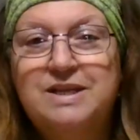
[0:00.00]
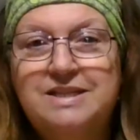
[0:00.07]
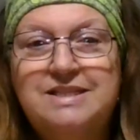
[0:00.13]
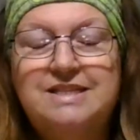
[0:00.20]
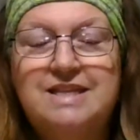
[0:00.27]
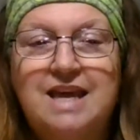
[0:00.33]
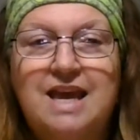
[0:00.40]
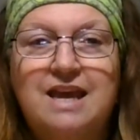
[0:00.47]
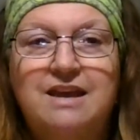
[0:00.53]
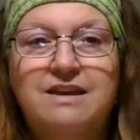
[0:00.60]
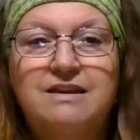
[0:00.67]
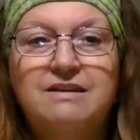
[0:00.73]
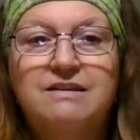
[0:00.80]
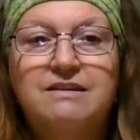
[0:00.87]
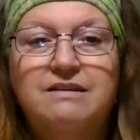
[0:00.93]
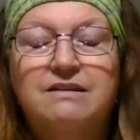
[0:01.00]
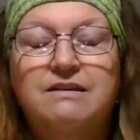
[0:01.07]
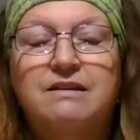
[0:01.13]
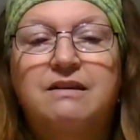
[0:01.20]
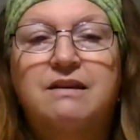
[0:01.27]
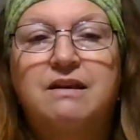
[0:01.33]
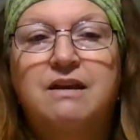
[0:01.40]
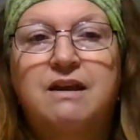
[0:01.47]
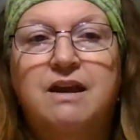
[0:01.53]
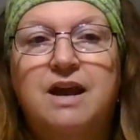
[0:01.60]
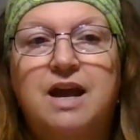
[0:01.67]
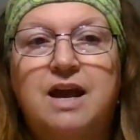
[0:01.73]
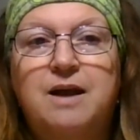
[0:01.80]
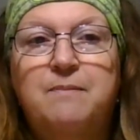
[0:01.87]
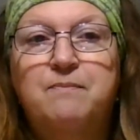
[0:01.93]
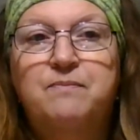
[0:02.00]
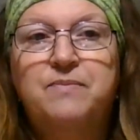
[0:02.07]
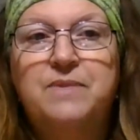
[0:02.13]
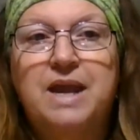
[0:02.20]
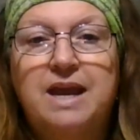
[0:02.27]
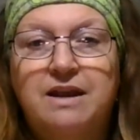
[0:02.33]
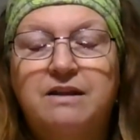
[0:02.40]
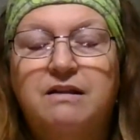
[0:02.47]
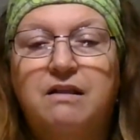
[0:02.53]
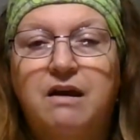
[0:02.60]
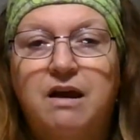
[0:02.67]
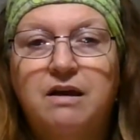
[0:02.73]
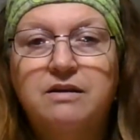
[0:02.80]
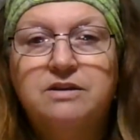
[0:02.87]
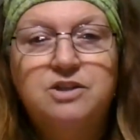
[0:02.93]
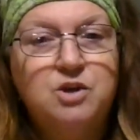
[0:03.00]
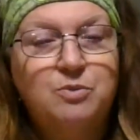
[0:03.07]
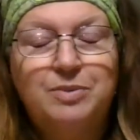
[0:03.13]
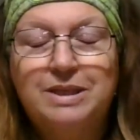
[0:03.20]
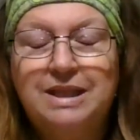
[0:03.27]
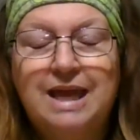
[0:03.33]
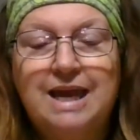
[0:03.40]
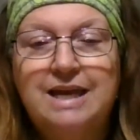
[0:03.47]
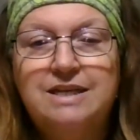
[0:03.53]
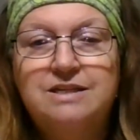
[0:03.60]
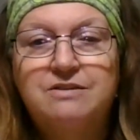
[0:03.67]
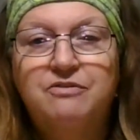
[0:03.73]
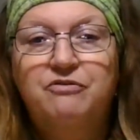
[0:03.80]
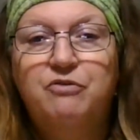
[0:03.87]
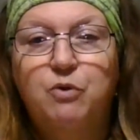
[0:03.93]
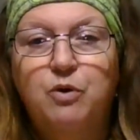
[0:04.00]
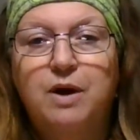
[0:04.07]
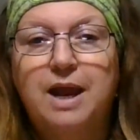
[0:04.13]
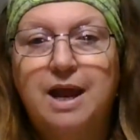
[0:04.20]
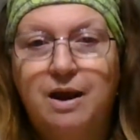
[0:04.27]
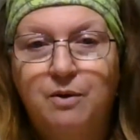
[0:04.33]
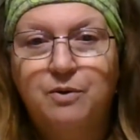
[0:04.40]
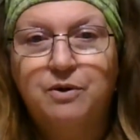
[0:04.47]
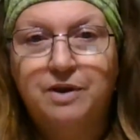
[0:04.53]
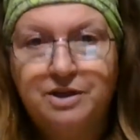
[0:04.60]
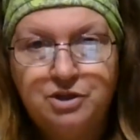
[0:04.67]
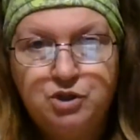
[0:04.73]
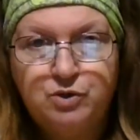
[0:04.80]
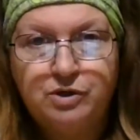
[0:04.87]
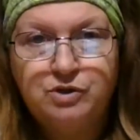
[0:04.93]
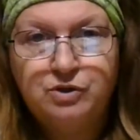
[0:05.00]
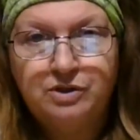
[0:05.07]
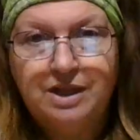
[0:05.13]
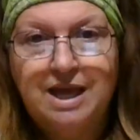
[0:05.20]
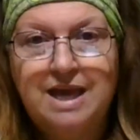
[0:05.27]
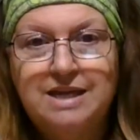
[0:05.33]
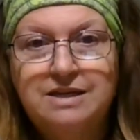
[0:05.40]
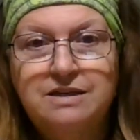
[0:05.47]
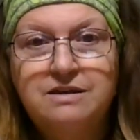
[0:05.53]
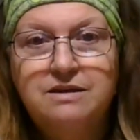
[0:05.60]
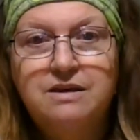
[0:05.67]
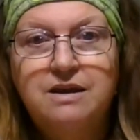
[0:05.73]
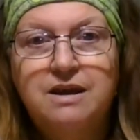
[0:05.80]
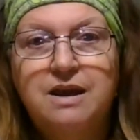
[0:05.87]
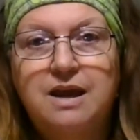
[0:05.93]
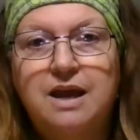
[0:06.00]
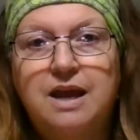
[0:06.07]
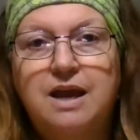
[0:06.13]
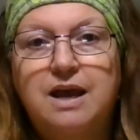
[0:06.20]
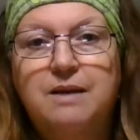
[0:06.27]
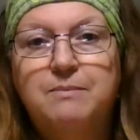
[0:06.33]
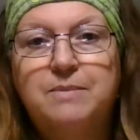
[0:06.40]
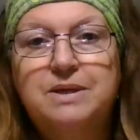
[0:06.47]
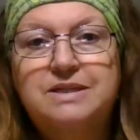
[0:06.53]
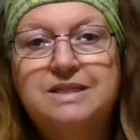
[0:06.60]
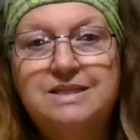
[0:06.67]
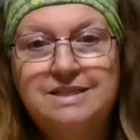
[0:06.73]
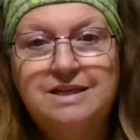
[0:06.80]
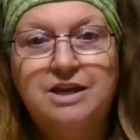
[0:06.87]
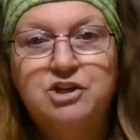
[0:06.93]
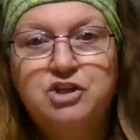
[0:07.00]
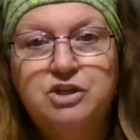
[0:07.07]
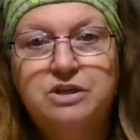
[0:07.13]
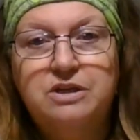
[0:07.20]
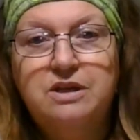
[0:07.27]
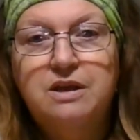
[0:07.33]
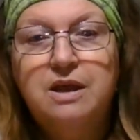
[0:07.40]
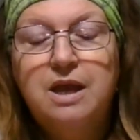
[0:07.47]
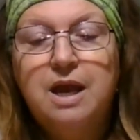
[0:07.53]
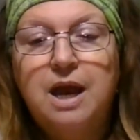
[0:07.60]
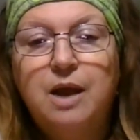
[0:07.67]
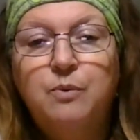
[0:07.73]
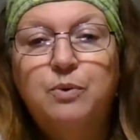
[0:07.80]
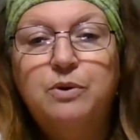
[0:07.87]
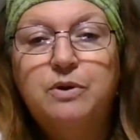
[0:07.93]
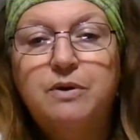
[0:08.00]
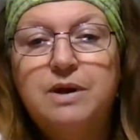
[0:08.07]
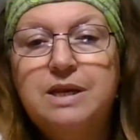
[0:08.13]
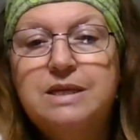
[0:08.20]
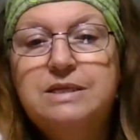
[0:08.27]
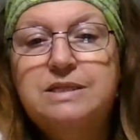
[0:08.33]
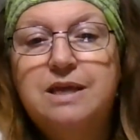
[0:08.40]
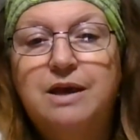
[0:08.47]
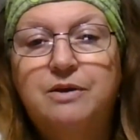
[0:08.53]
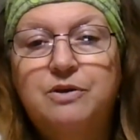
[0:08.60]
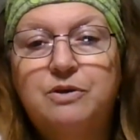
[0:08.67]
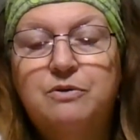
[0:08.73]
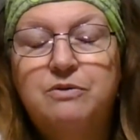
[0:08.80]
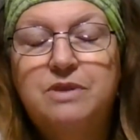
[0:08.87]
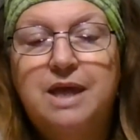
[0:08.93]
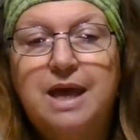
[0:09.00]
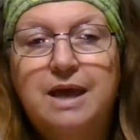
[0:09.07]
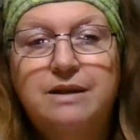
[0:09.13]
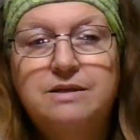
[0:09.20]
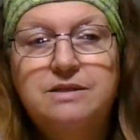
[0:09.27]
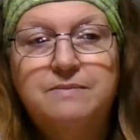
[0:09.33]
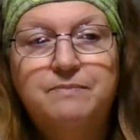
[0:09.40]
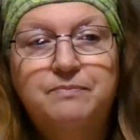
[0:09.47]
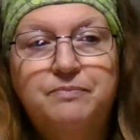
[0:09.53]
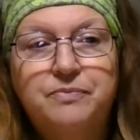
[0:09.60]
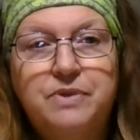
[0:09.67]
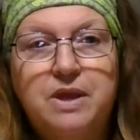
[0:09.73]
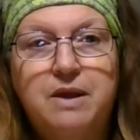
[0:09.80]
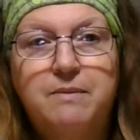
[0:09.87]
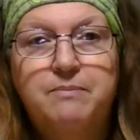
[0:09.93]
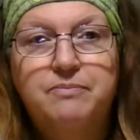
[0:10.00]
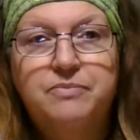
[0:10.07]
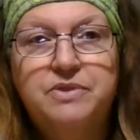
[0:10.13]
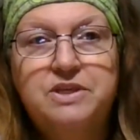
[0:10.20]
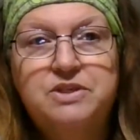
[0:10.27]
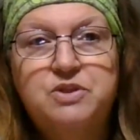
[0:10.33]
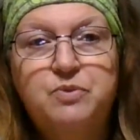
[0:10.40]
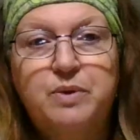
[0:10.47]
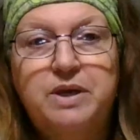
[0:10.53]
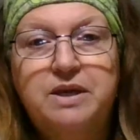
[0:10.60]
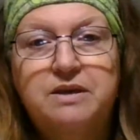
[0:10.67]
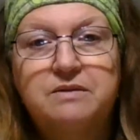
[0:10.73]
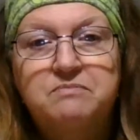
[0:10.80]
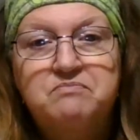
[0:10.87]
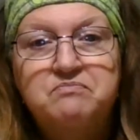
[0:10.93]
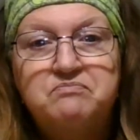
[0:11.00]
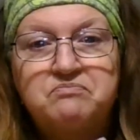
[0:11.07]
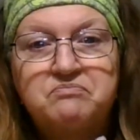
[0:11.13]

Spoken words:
Wednesday, 8 o'clock. Don't be late for our instructor-led discussion. I will go ahead and tell you that this week,